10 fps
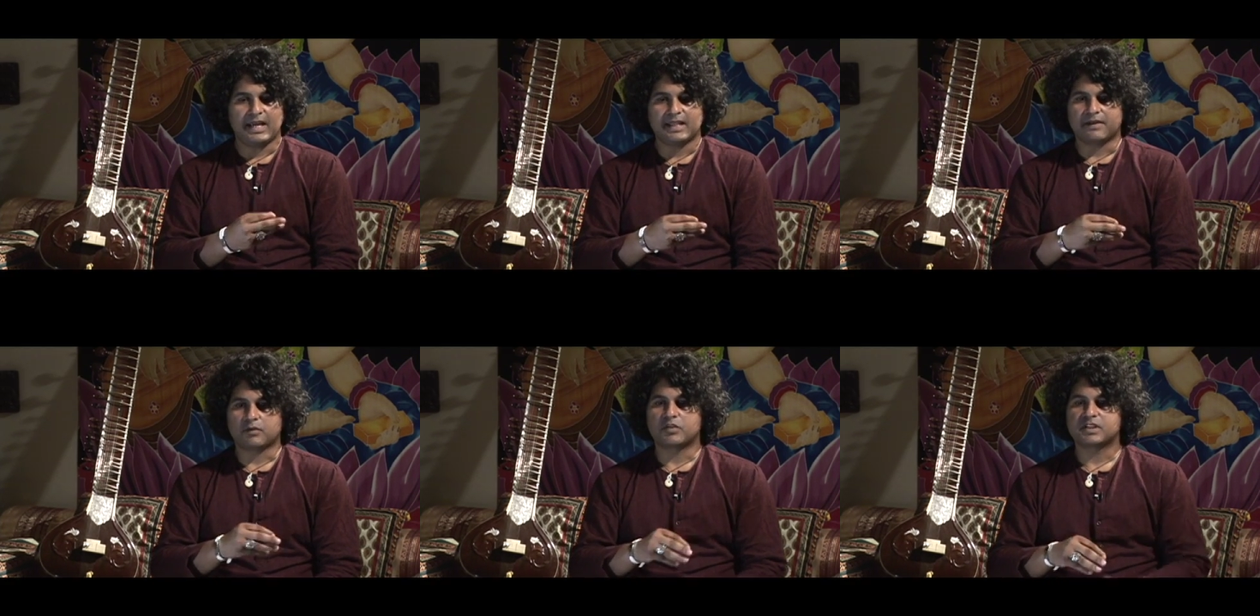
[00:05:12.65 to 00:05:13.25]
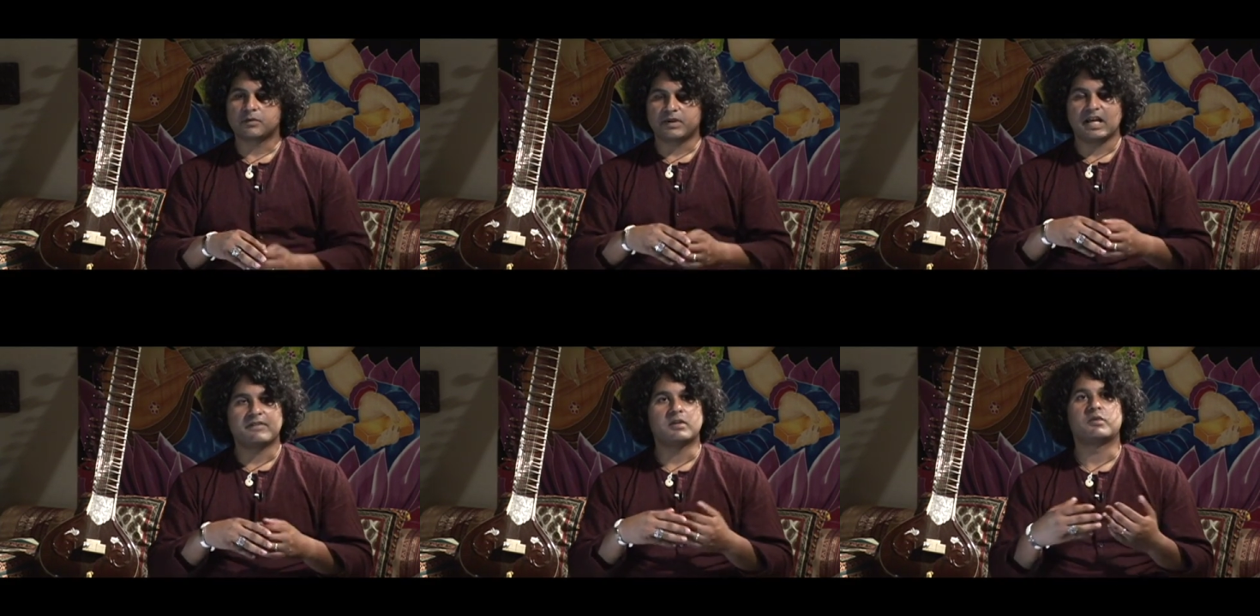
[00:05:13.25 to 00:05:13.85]
And of course, then we
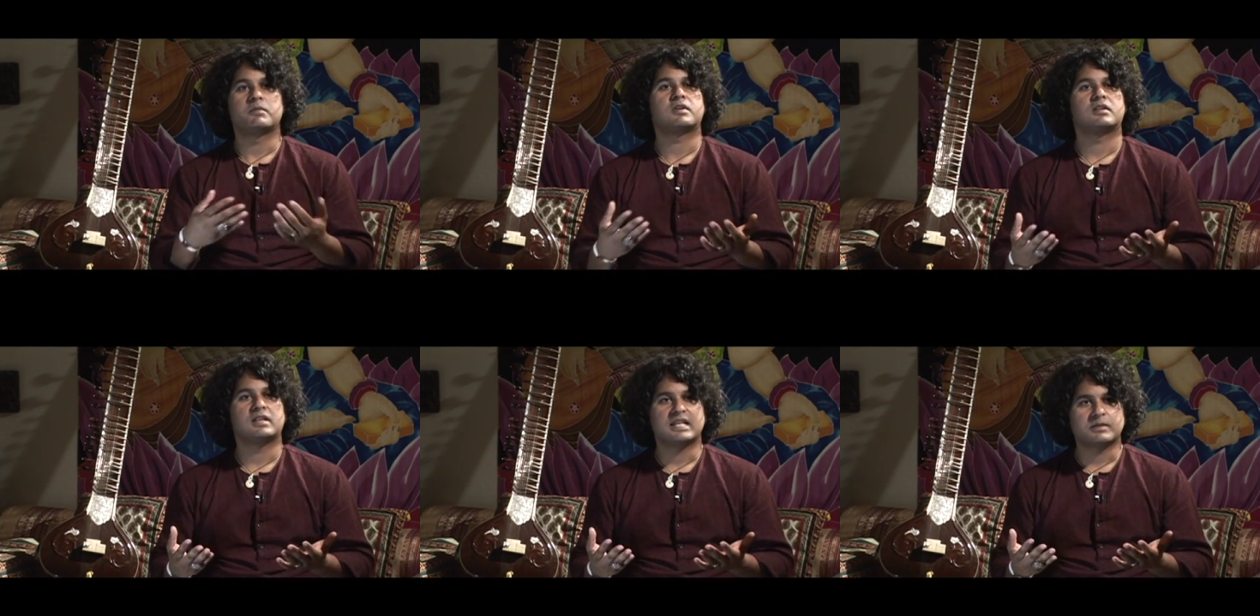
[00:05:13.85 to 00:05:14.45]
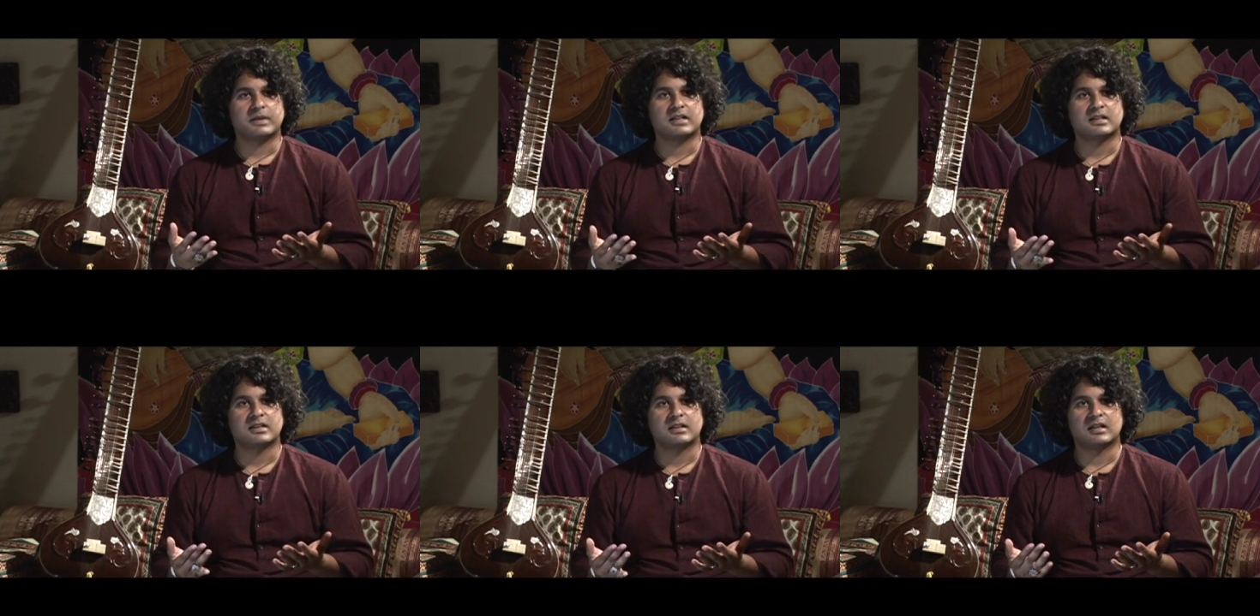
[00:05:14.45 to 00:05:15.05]
have the rhythmical
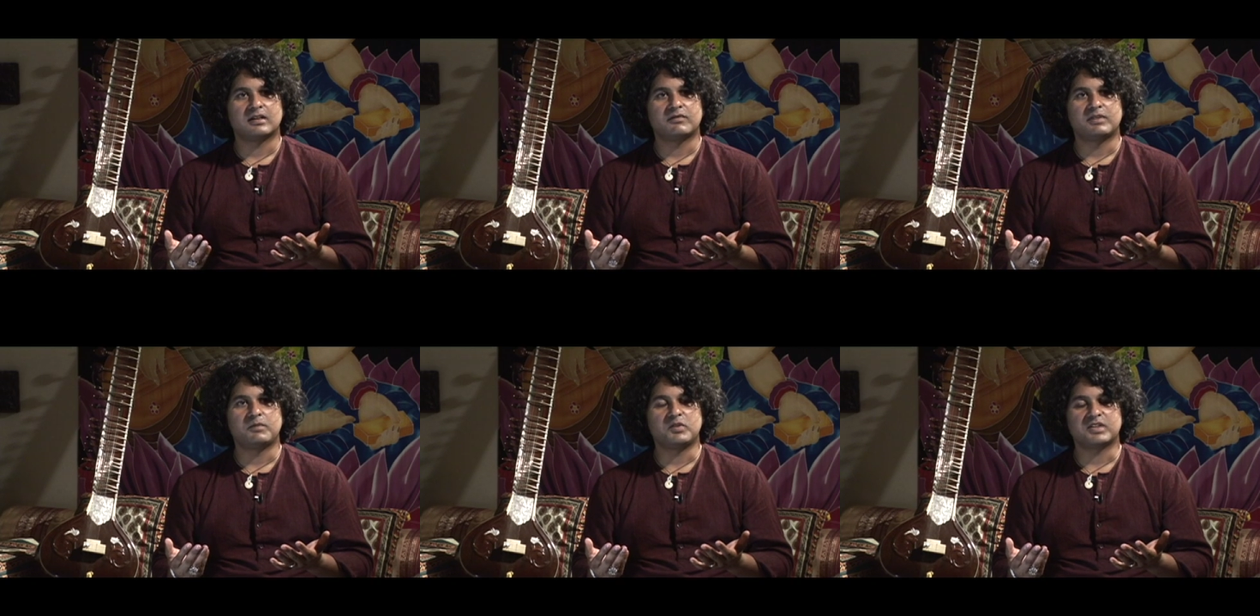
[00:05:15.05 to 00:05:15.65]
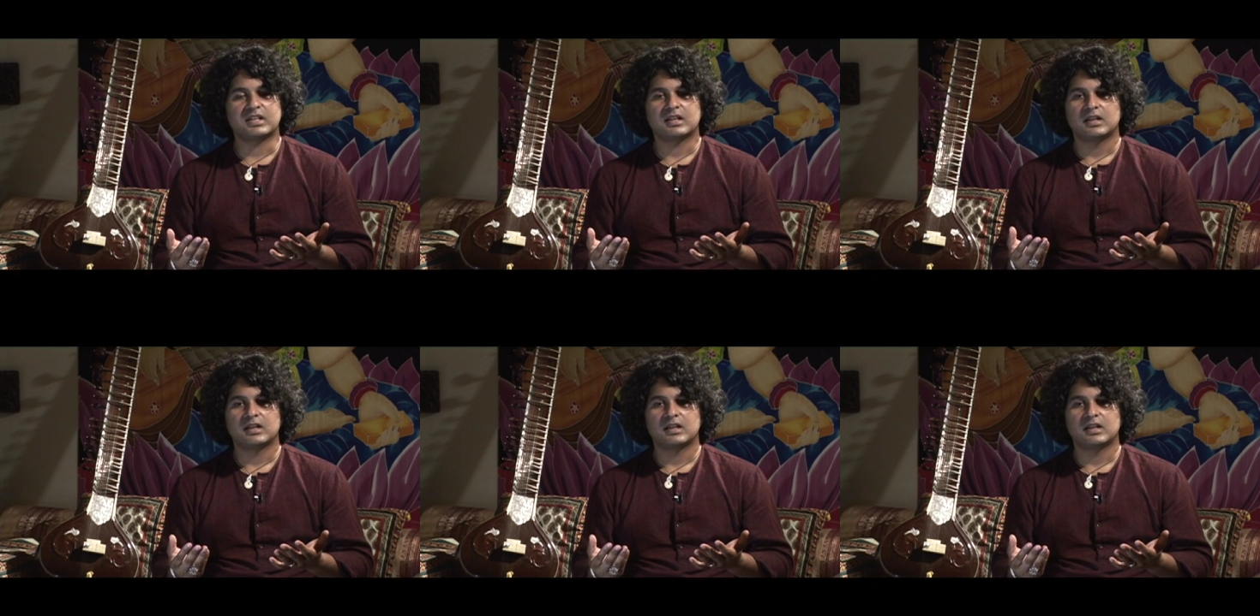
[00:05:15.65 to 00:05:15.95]
aspect of the music.